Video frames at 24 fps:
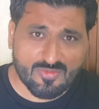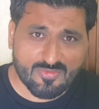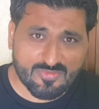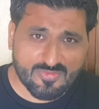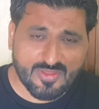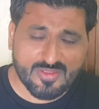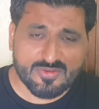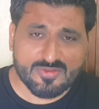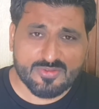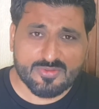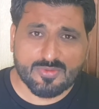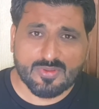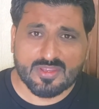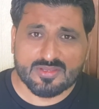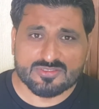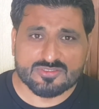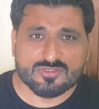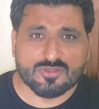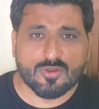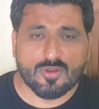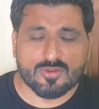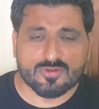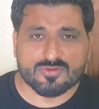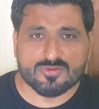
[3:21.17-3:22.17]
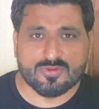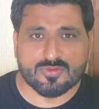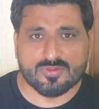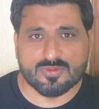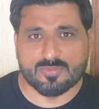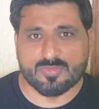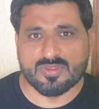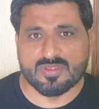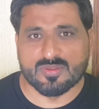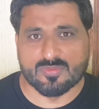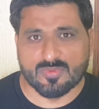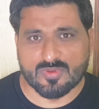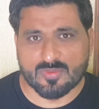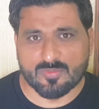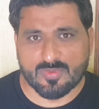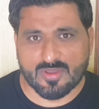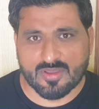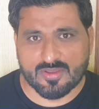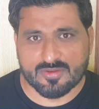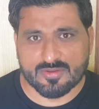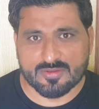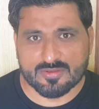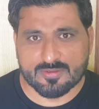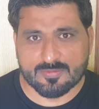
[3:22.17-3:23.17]
then you can talk to other people
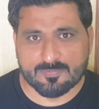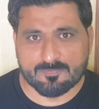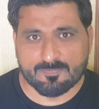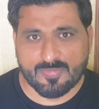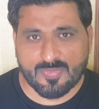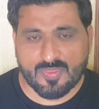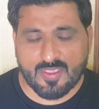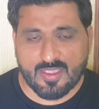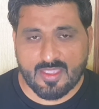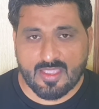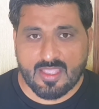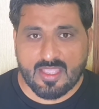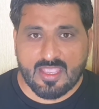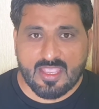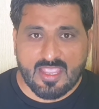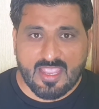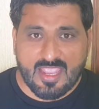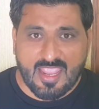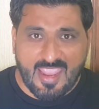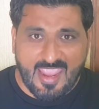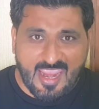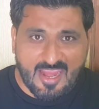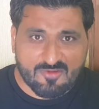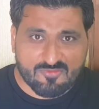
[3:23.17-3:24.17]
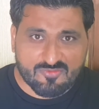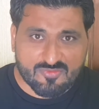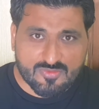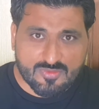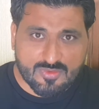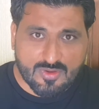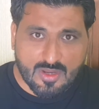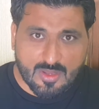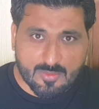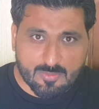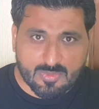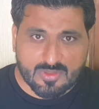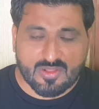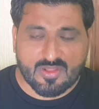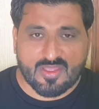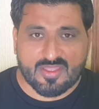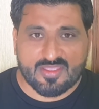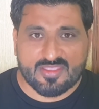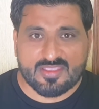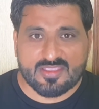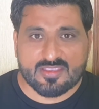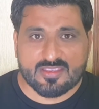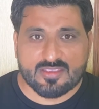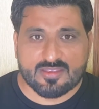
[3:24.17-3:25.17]
about it. After
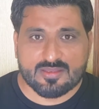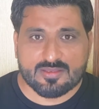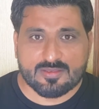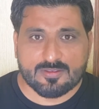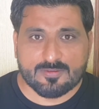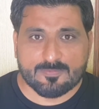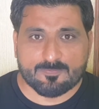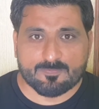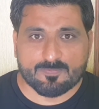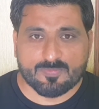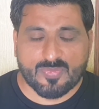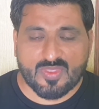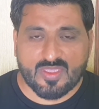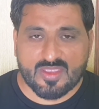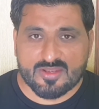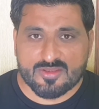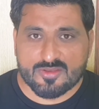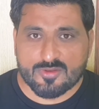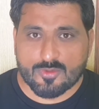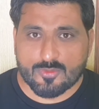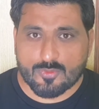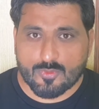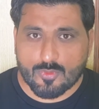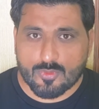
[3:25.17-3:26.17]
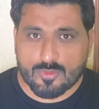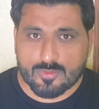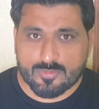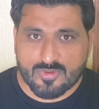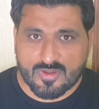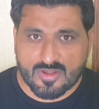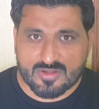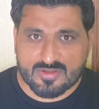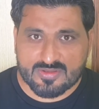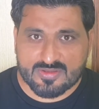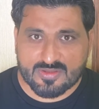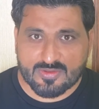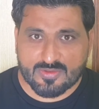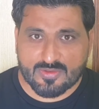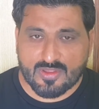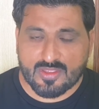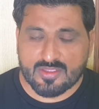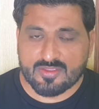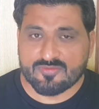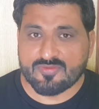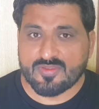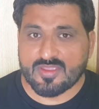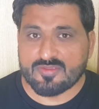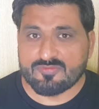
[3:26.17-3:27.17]
applying it in your own practical
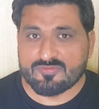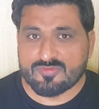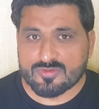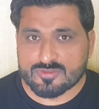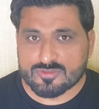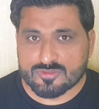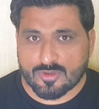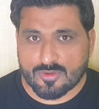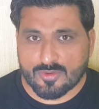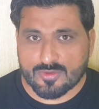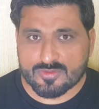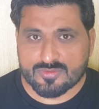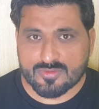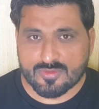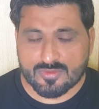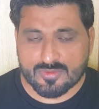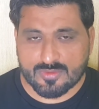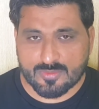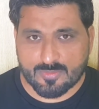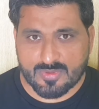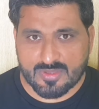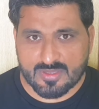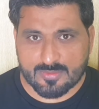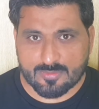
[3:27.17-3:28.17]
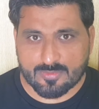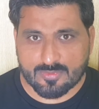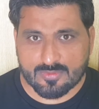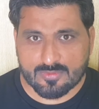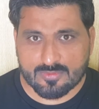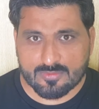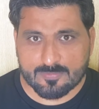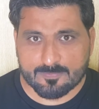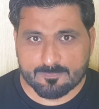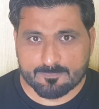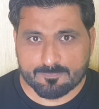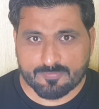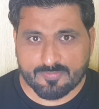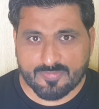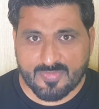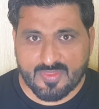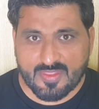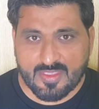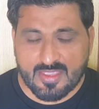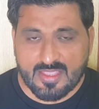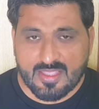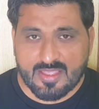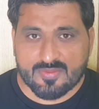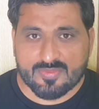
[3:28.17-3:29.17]
life, if you talk to other people,
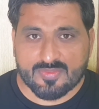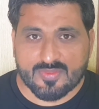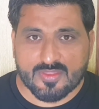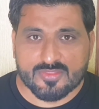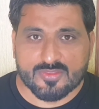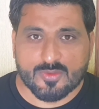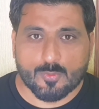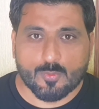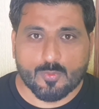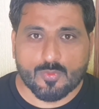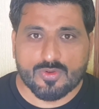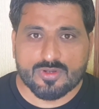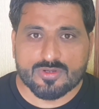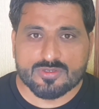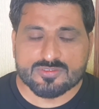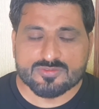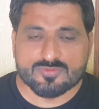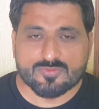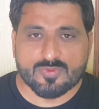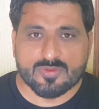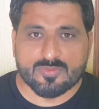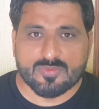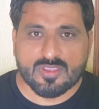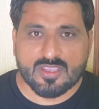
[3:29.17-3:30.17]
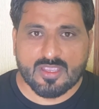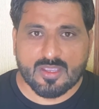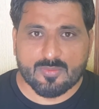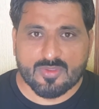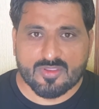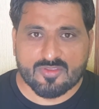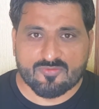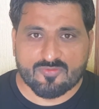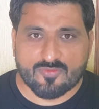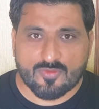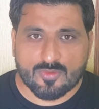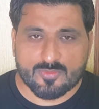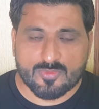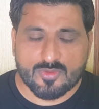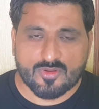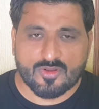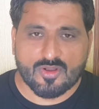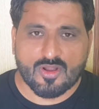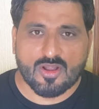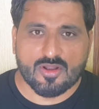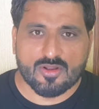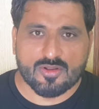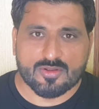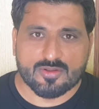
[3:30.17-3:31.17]
then the words will be coming from
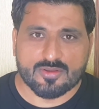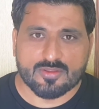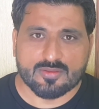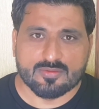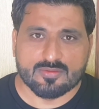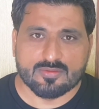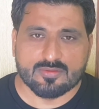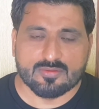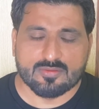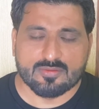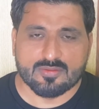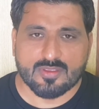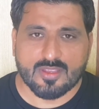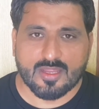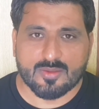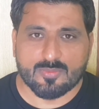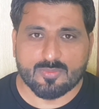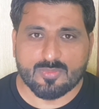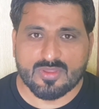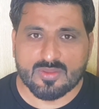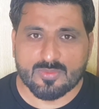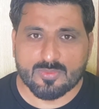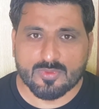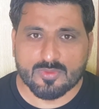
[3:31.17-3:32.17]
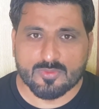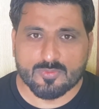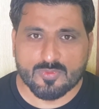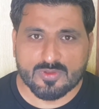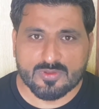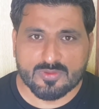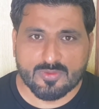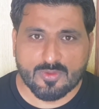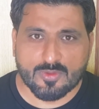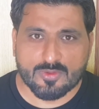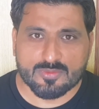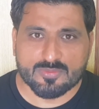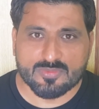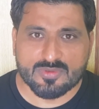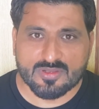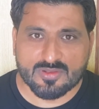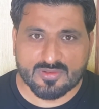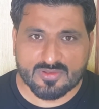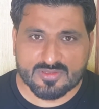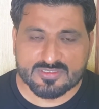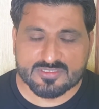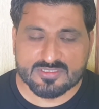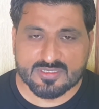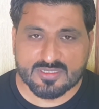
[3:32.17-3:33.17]
your heart, and people will not be
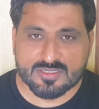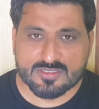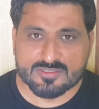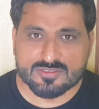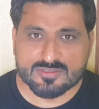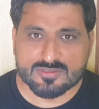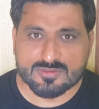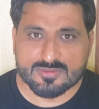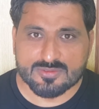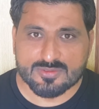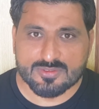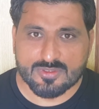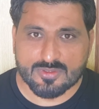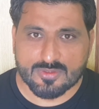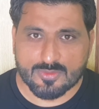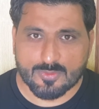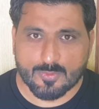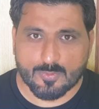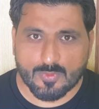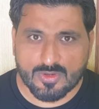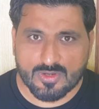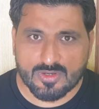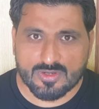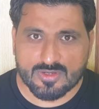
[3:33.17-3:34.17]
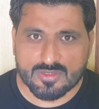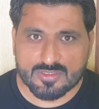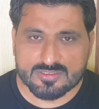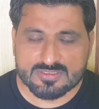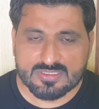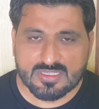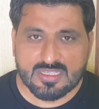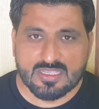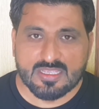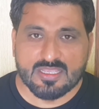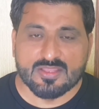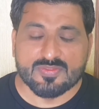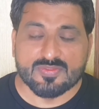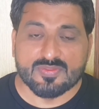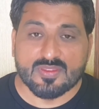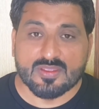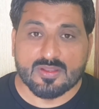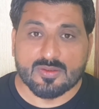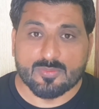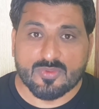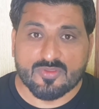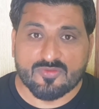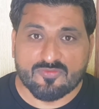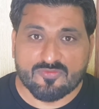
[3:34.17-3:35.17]
listening to your words,
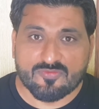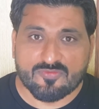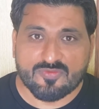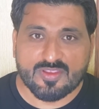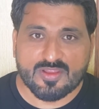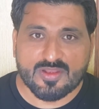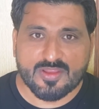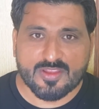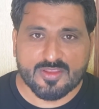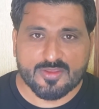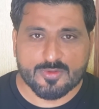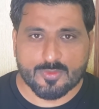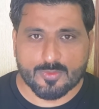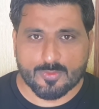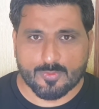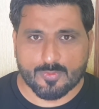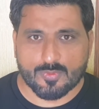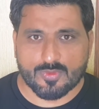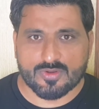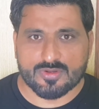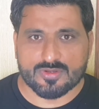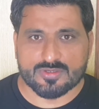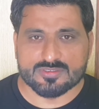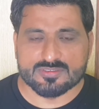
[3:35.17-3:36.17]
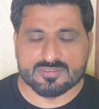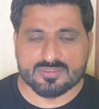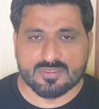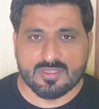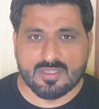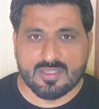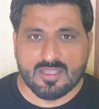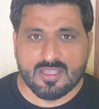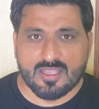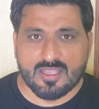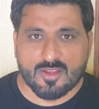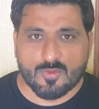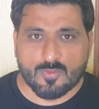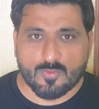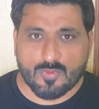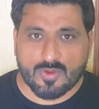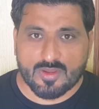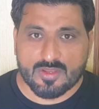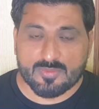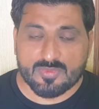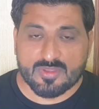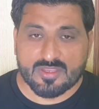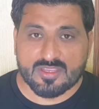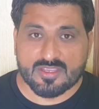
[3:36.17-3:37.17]
they'll be feeling your words.
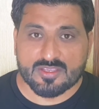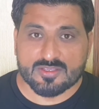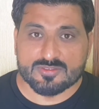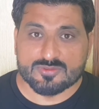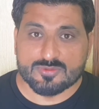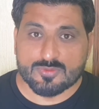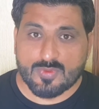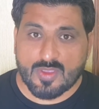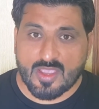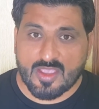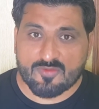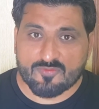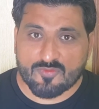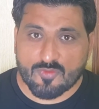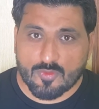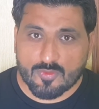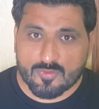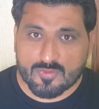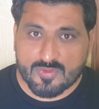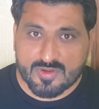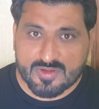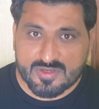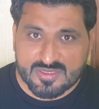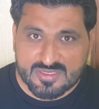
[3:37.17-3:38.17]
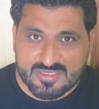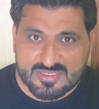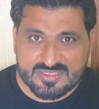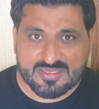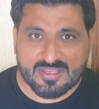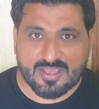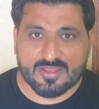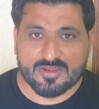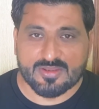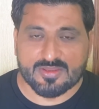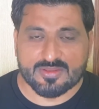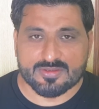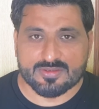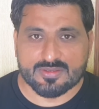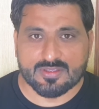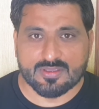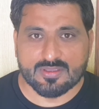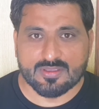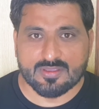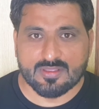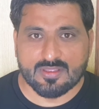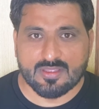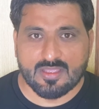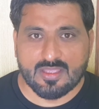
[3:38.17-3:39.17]
Why? Because you have already done it.
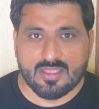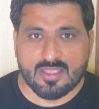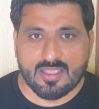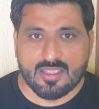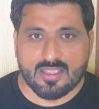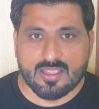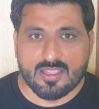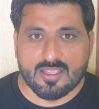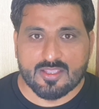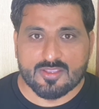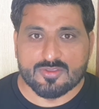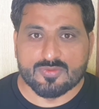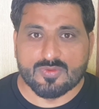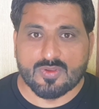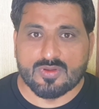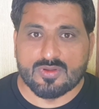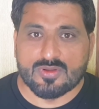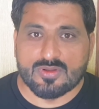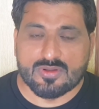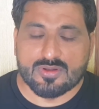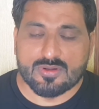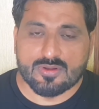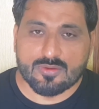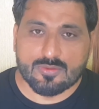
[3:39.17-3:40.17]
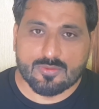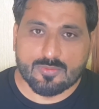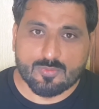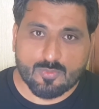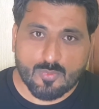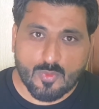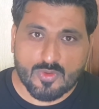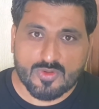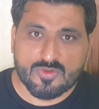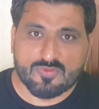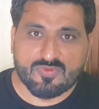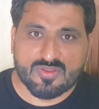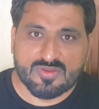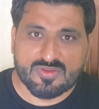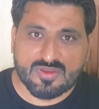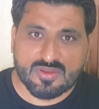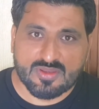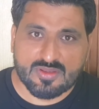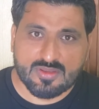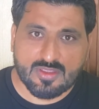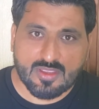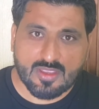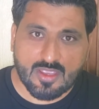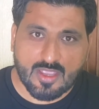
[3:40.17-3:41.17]
You are
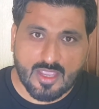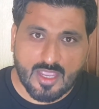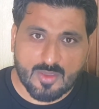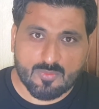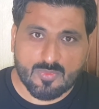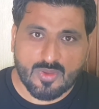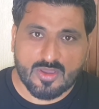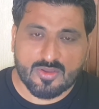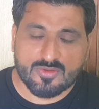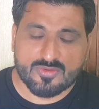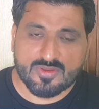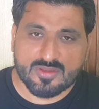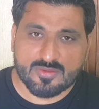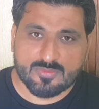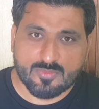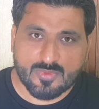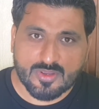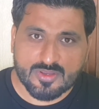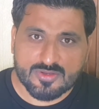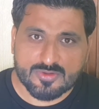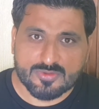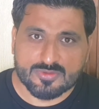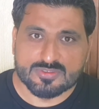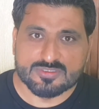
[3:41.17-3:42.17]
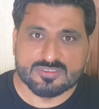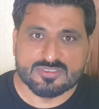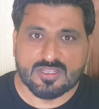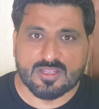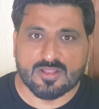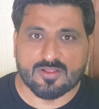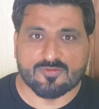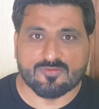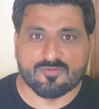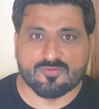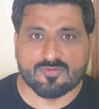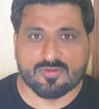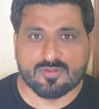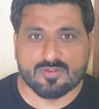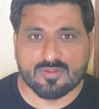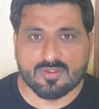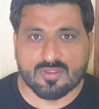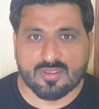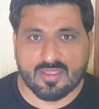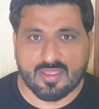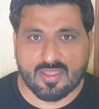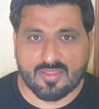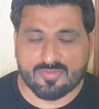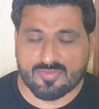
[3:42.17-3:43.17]
motivated about it by yourself,
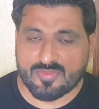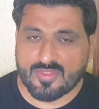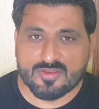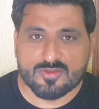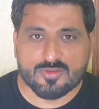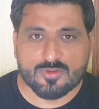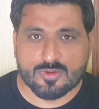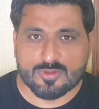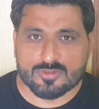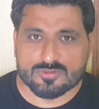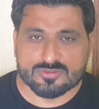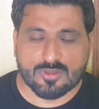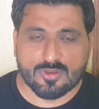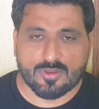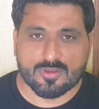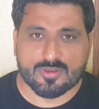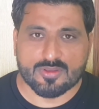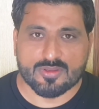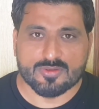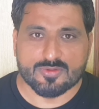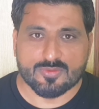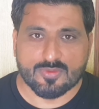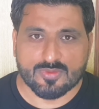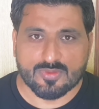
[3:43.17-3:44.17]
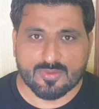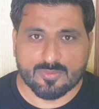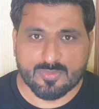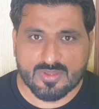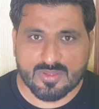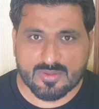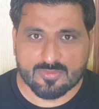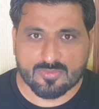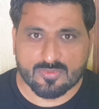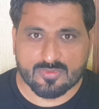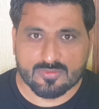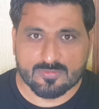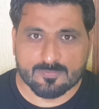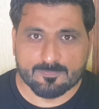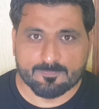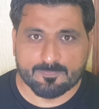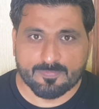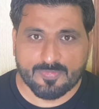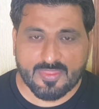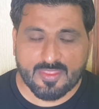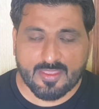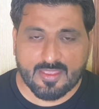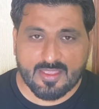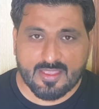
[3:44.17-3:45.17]
and then you are talking to other people.
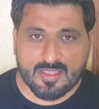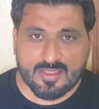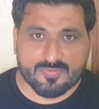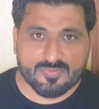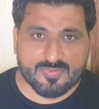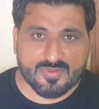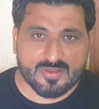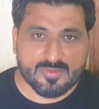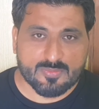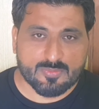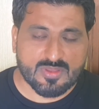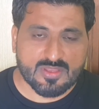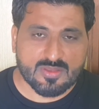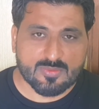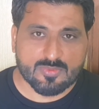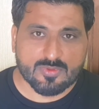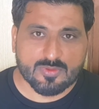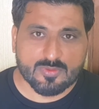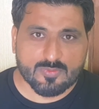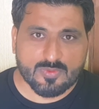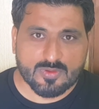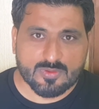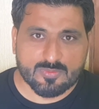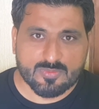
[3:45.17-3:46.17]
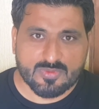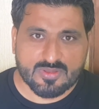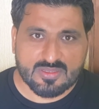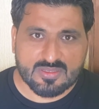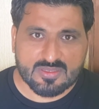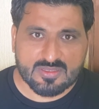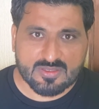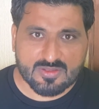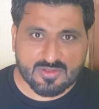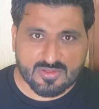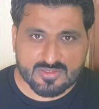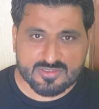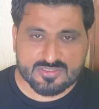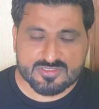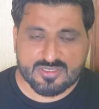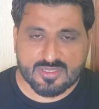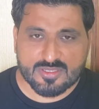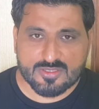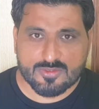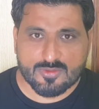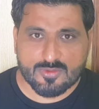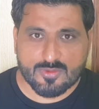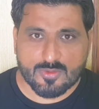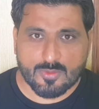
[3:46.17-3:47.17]
Then people will be
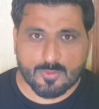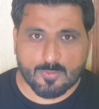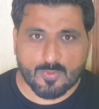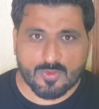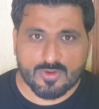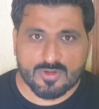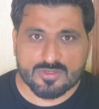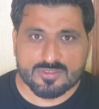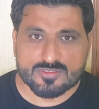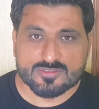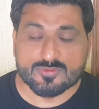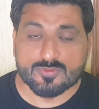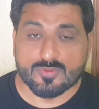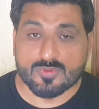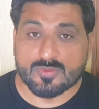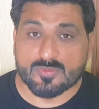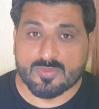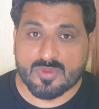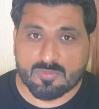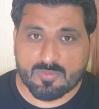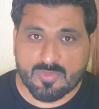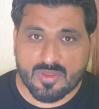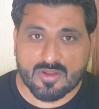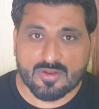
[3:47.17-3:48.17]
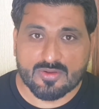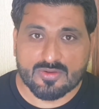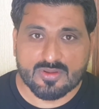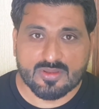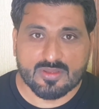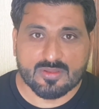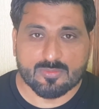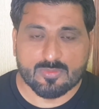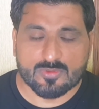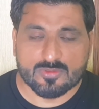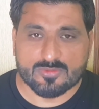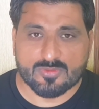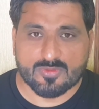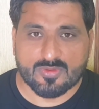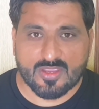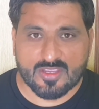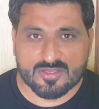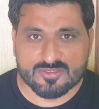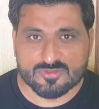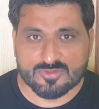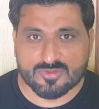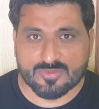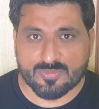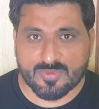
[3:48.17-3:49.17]
listening to your words, you will be better able to
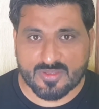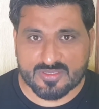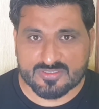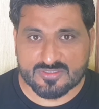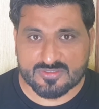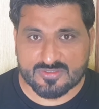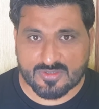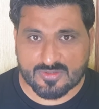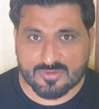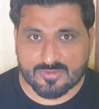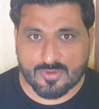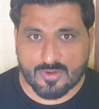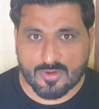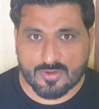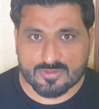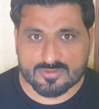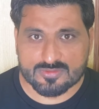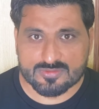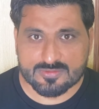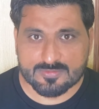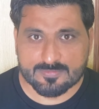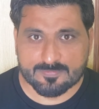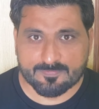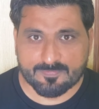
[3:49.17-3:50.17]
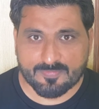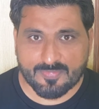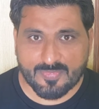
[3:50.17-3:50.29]
get your message across.